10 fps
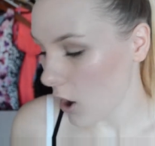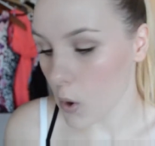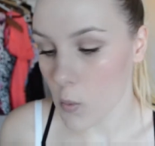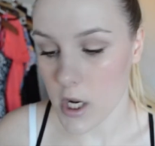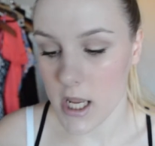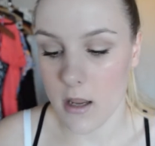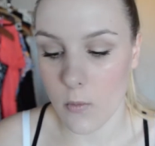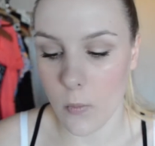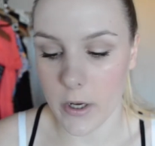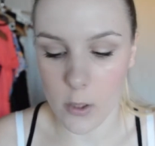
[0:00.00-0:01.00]
Only
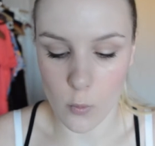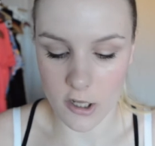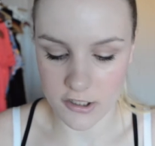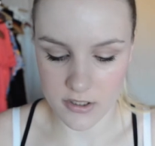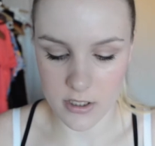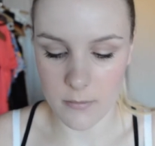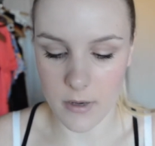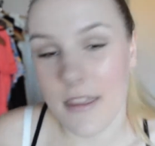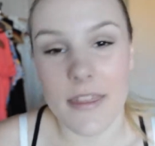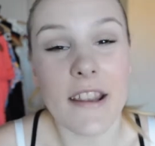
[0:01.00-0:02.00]
when I washed them.
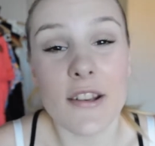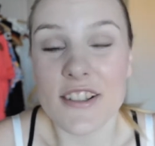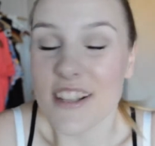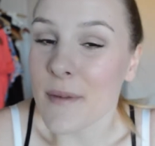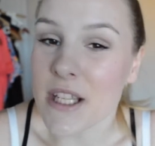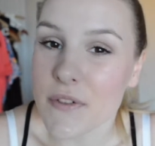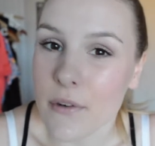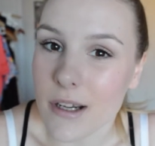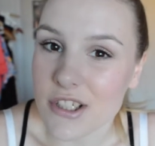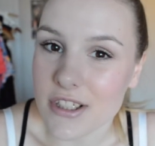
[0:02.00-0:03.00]
Thank you so much for
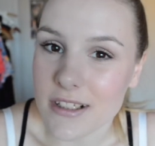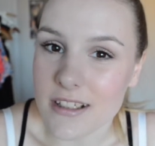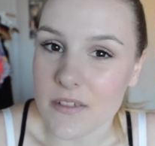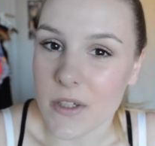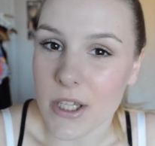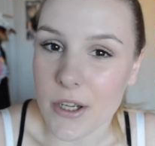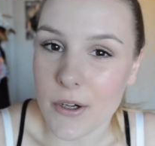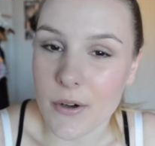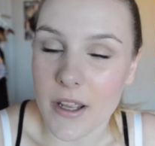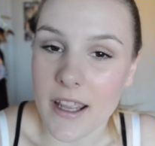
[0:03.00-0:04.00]
watching this
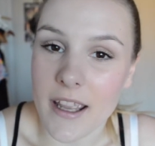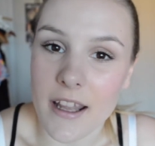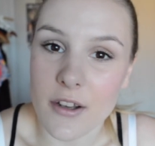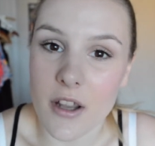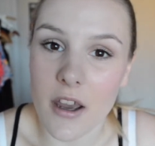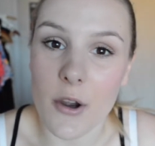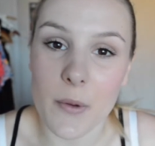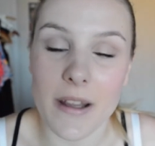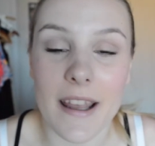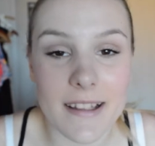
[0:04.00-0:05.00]
video, and I
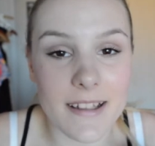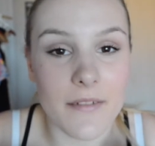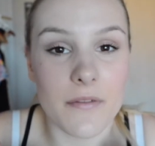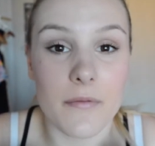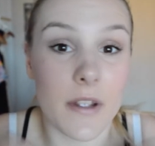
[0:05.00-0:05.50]
hope you liked it.